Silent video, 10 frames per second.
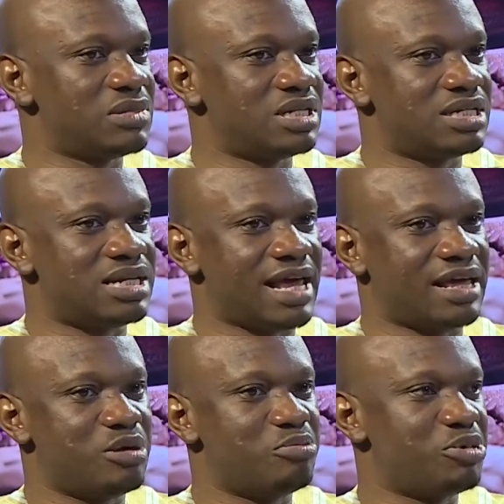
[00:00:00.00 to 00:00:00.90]

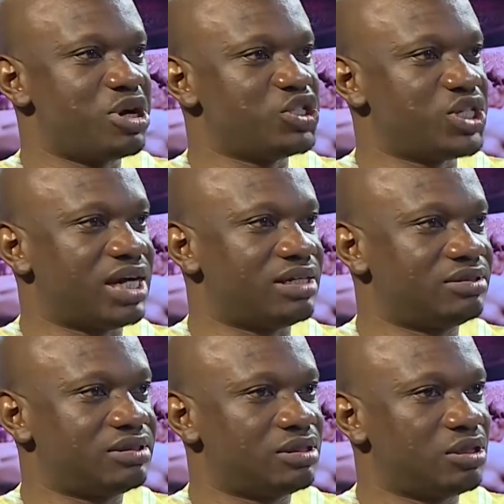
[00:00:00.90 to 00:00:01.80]
like a
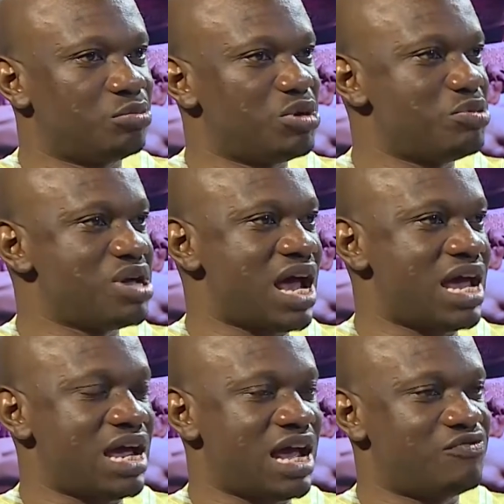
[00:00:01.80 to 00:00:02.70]
brainchild. Maybe
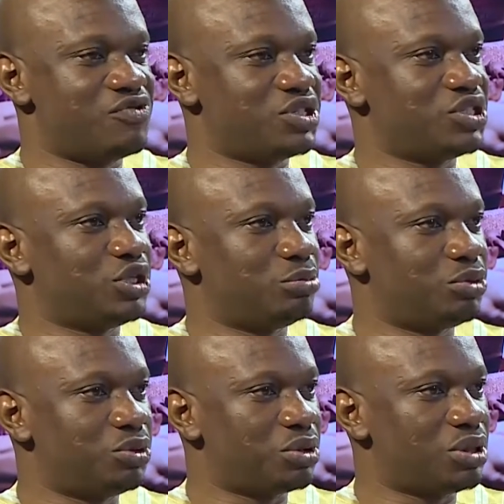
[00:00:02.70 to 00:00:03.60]
I have written a
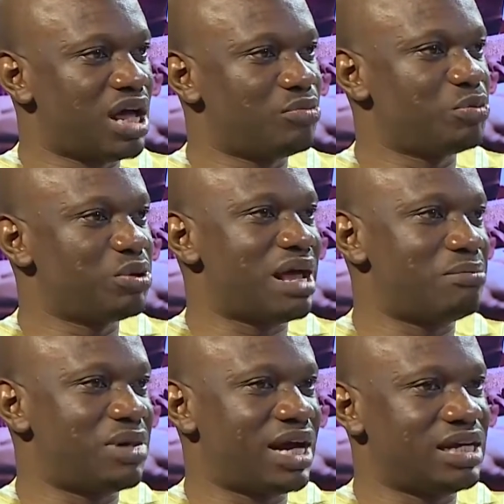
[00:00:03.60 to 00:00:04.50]
book and people are
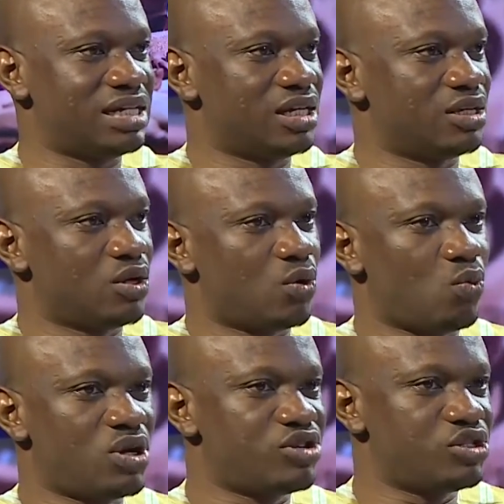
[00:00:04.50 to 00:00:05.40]
buying.
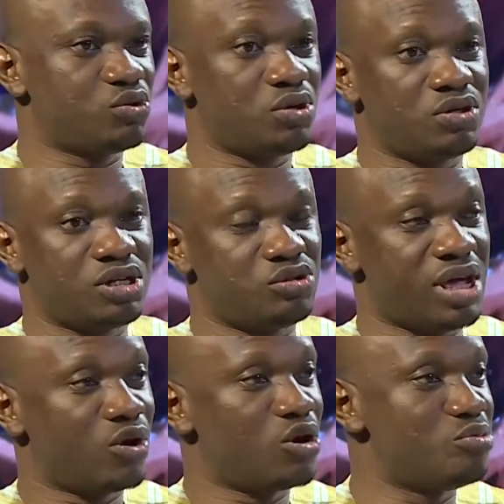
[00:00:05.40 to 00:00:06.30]
What residual
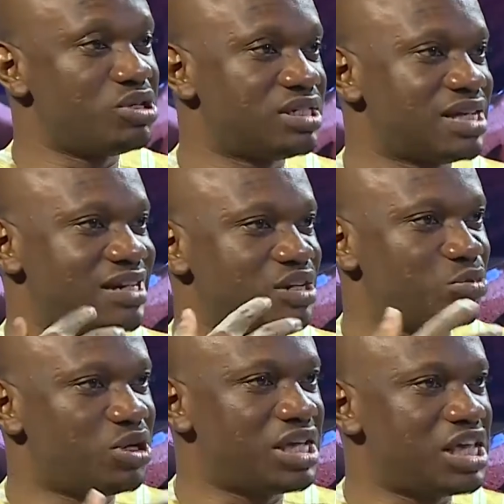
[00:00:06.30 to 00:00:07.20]
income means is that the
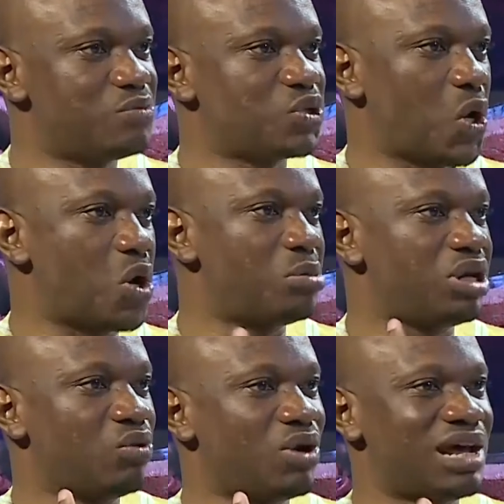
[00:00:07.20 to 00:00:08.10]
money keeps
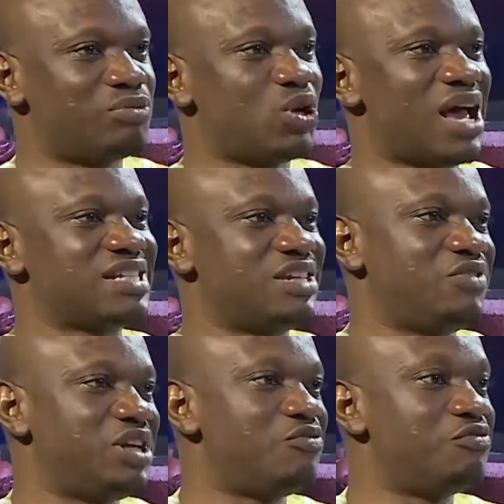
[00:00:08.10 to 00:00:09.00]
coming when I'm not
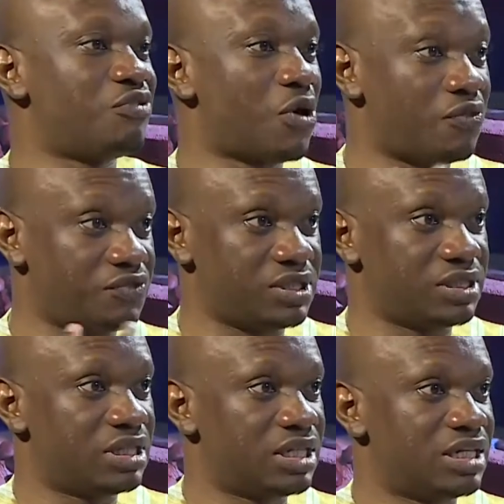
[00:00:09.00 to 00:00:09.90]
actively involved
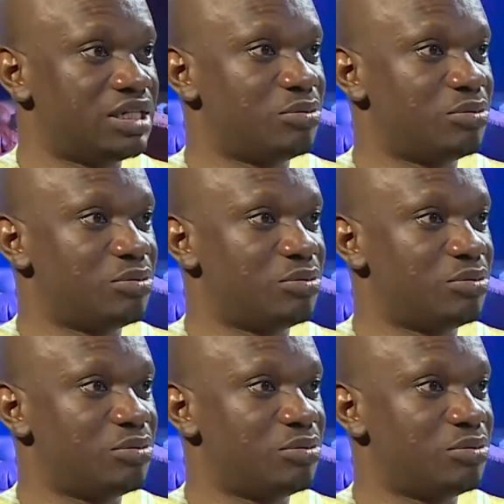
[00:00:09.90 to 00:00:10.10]
in the